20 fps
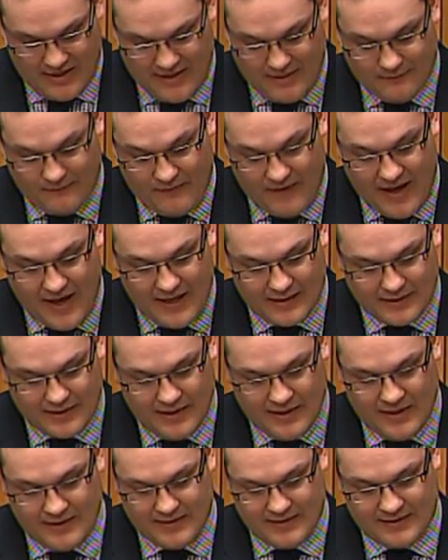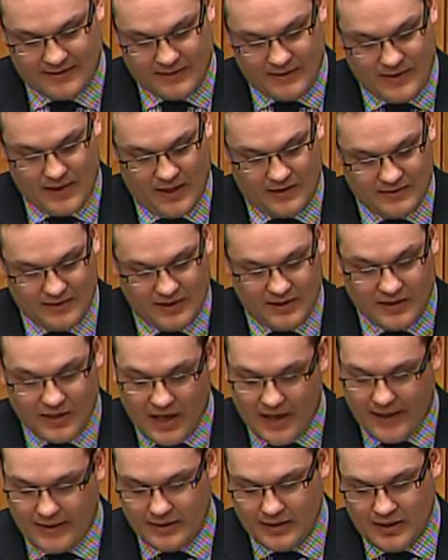In fact, since
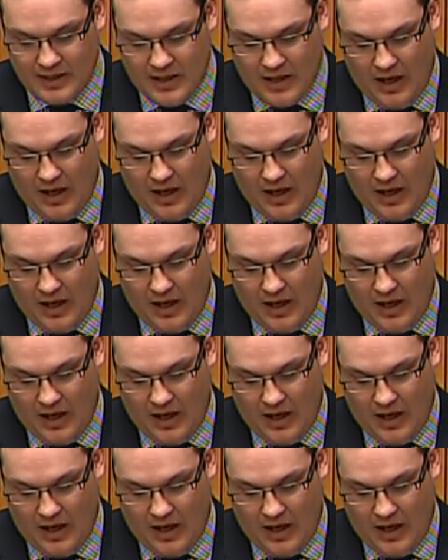2009,